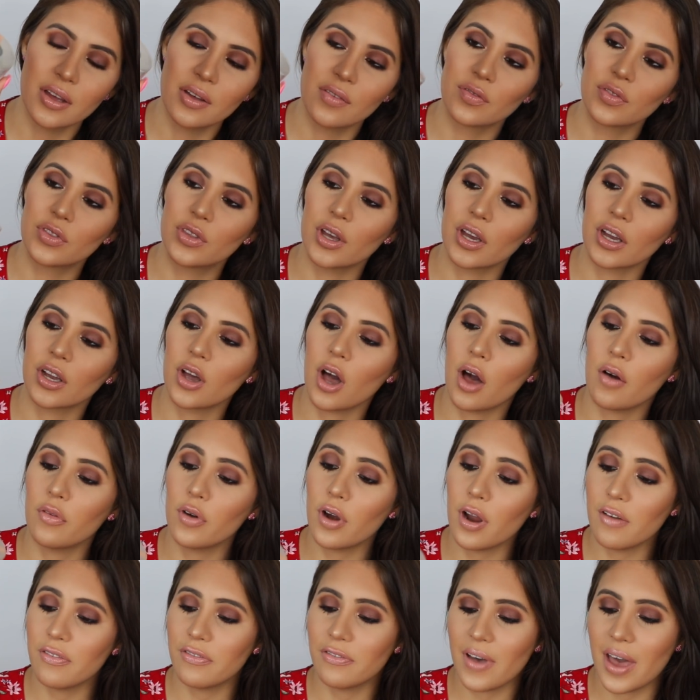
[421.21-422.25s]
the Cover
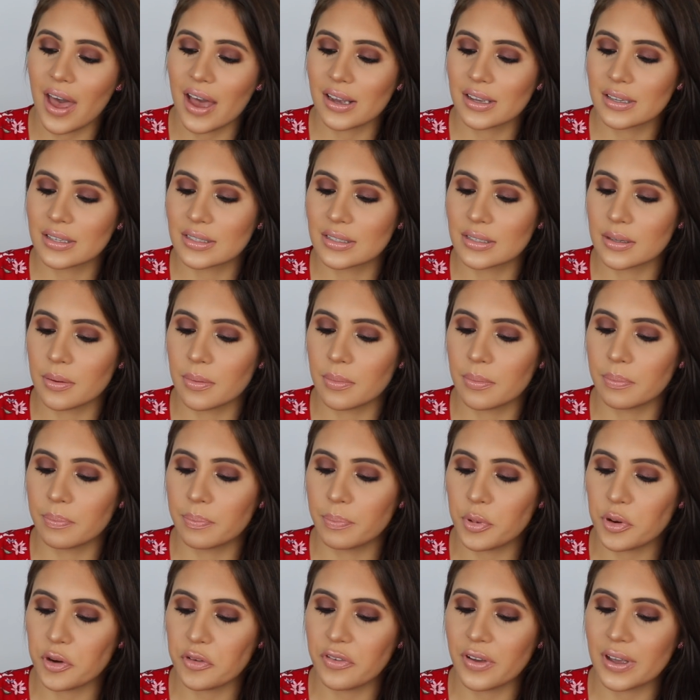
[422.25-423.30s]
FX
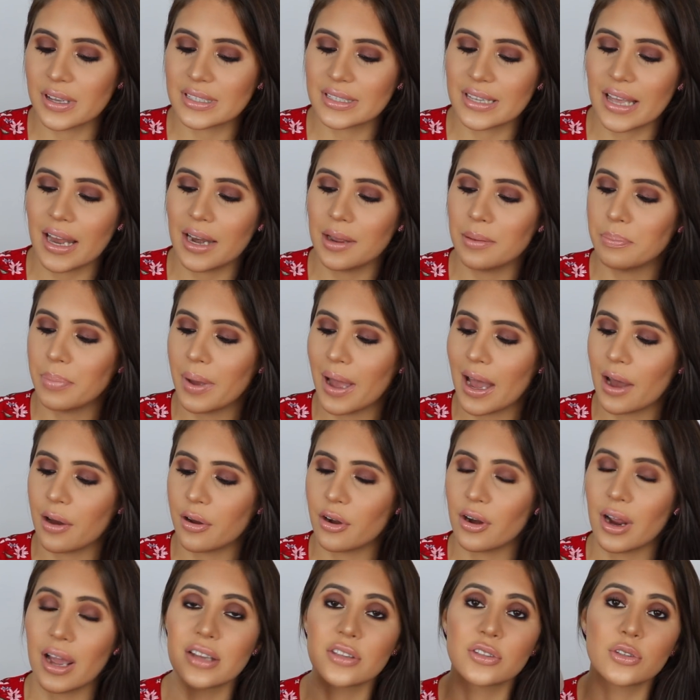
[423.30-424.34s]
Perfect Setting
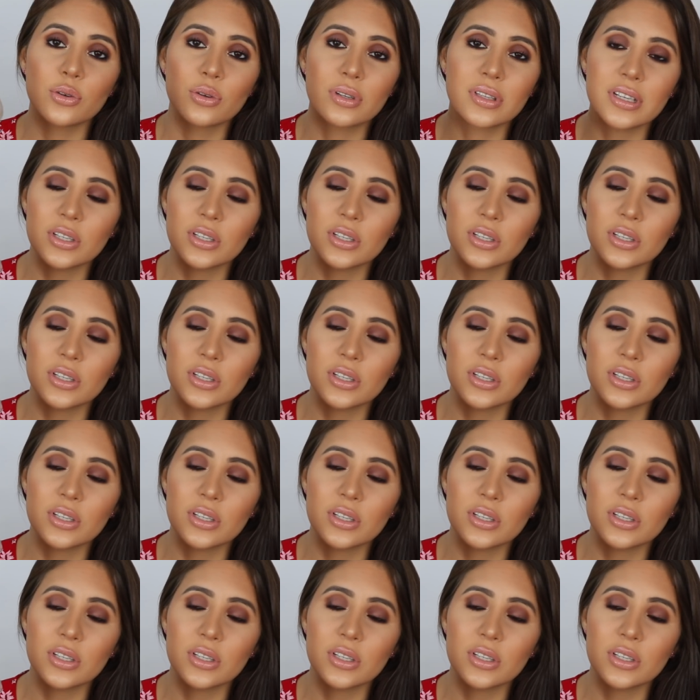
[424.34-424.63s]
Powder. I took